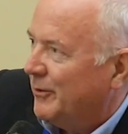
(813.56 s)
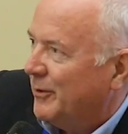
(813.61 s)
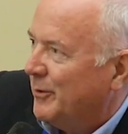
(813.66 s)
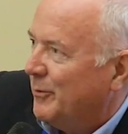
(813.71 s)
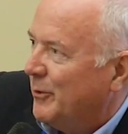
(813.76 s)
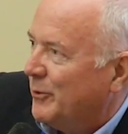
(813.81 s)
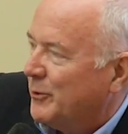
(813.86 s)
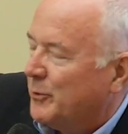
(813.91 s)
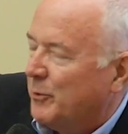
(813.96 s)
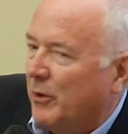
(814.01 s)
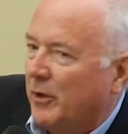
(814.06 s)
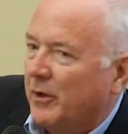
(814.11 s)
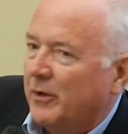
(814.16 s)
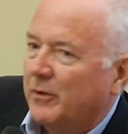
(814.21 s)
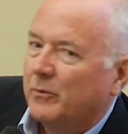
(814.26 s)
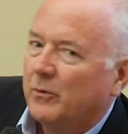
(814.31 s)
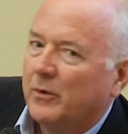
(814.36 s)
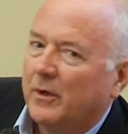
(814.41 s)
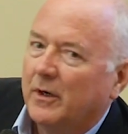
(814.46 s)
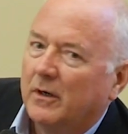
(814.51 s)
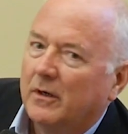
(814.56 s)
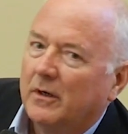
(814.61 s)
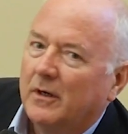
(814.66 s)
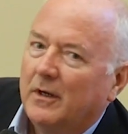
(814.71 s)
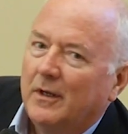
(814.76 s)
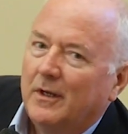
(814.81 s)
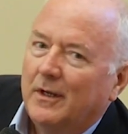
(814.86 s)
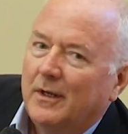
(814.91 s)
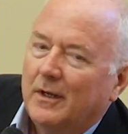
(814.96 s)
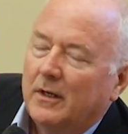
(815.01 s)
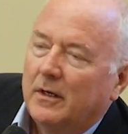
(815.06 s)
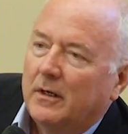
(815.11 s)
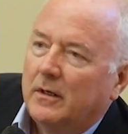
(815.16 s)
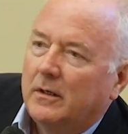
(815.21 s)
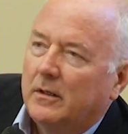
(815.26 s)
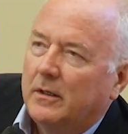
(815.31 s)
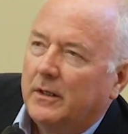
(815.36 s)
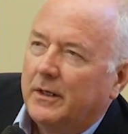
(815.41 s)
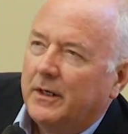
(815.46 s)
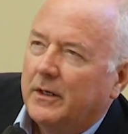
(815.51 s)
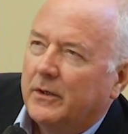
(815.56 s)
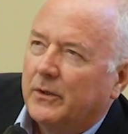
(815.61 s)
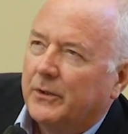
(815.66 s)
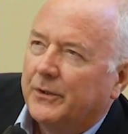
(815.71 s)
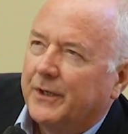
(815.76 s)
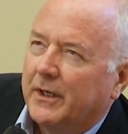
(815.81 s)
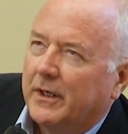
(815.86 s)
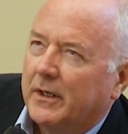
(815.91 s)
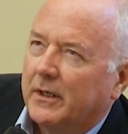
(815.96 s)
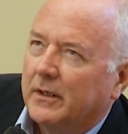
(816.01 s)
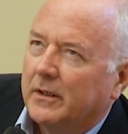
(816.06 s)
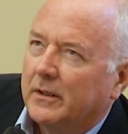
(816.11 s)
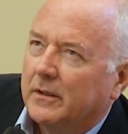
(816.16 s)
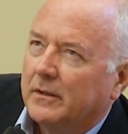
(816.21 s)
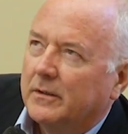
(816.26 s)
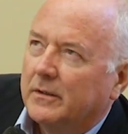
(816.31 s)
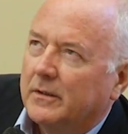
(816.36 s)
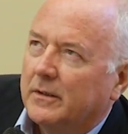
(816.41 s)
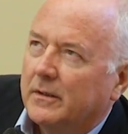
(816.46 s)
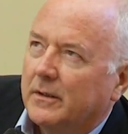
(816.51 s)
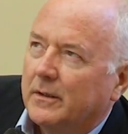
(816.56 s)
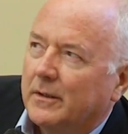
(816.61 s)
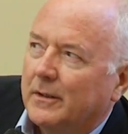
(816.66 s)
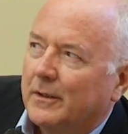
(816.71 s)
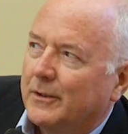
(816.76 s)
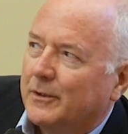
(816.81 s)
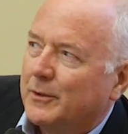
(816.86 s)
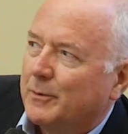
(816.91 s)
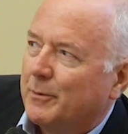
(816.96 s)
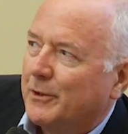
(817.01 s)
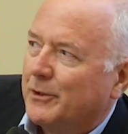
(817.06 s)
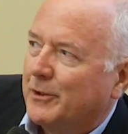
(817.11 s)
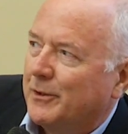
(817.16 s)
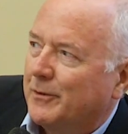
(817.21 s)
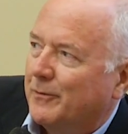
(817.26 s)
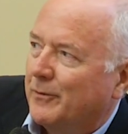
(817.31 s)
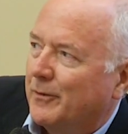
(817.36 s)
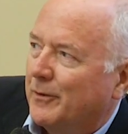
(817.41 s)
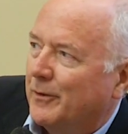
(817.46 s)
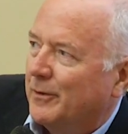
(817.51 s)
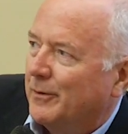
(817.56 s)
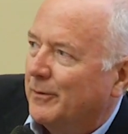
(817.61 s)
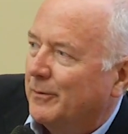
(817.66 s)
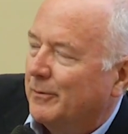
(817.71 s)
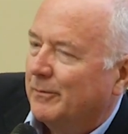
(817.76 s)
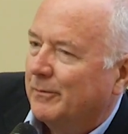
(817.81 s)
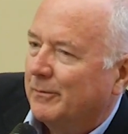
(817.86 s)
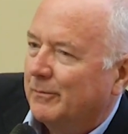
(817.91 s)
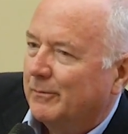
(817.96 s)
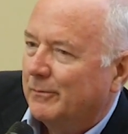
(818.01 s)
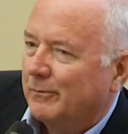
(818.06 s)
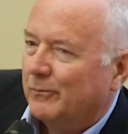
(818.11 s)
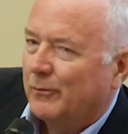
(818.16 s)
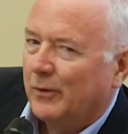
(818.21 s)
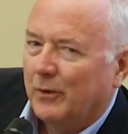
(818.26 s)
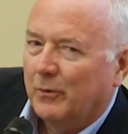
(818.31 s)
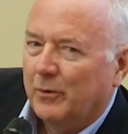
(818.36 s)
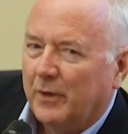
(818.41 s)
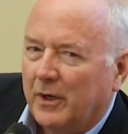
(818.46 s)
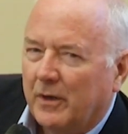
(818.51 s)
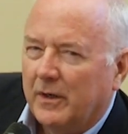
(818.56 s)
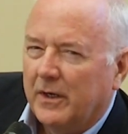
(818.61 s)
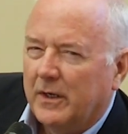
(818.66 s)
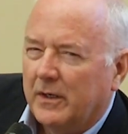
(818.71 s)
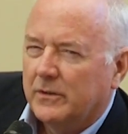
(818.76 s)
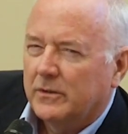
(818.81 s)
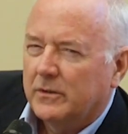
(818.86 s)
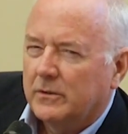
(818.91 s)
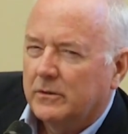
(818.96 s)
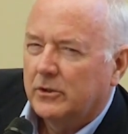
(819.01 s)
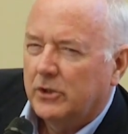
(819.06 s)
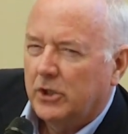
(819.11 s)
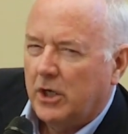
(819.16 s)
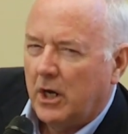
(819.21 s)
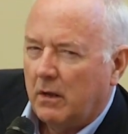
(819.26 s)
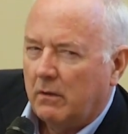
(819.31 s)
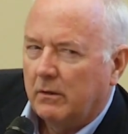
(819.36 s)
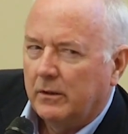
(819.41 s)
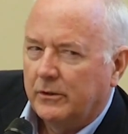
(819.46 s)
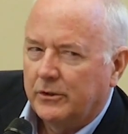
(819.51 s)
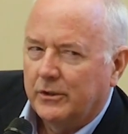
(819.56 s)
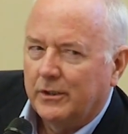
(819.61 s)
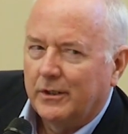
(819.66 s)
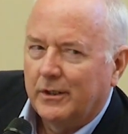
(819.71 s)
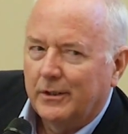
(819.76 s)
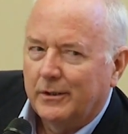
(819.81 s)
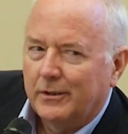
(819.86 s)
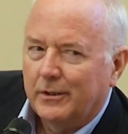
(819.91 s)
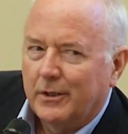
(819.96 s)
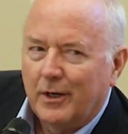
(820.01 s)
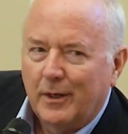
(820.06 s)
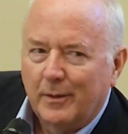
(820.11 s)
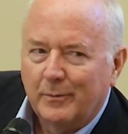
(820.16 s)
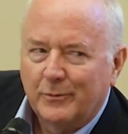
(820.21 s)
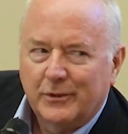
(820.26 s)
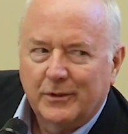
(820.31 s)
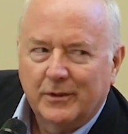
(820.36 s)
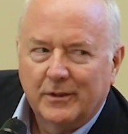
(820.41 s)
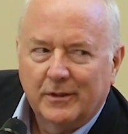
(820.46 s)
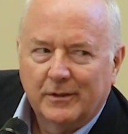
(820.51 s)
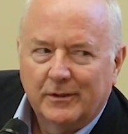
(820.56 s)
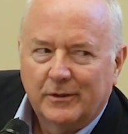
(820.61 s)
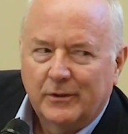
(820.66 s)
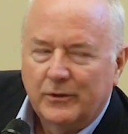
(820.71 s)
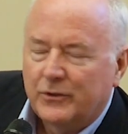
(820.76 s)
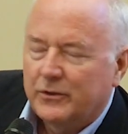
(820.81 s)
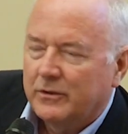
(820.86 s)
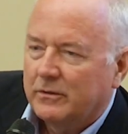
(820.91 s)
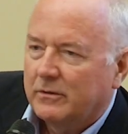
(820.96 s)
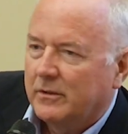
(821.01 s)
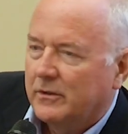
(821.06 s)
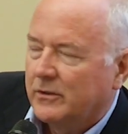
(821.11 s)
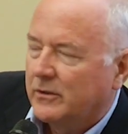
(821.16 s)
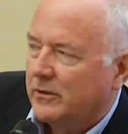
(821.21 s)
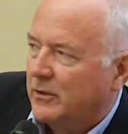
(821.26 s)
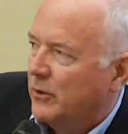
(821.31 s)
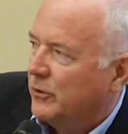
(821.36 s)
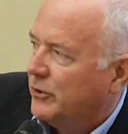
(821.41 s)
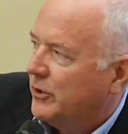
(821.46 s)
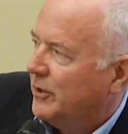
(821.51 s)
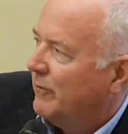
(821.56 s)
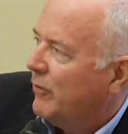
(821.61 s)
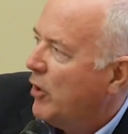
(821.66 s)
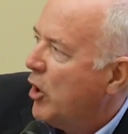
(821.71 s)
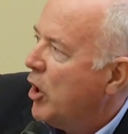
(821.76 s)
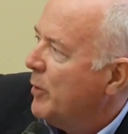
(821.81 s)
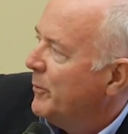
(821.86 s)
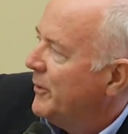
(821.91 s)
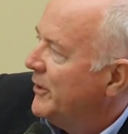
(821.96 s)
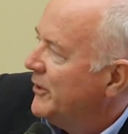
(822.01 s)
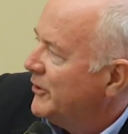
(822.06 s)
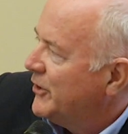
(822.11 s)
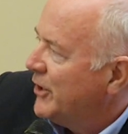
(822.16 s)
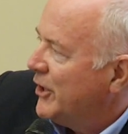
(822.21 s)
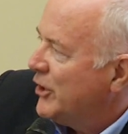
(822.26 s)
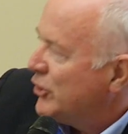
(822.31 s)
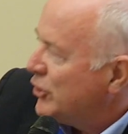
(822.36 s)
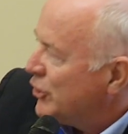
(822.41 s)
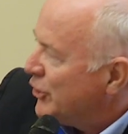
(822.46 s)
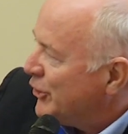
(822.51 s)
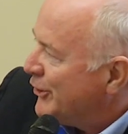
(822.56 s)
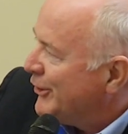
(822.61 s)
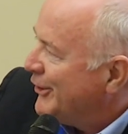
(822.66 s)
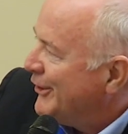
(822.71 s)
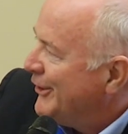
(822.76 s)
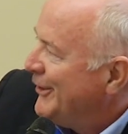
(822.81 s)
for the most part, where clinical data, especially for where we are, is challenging at times. There's this notion of harmonization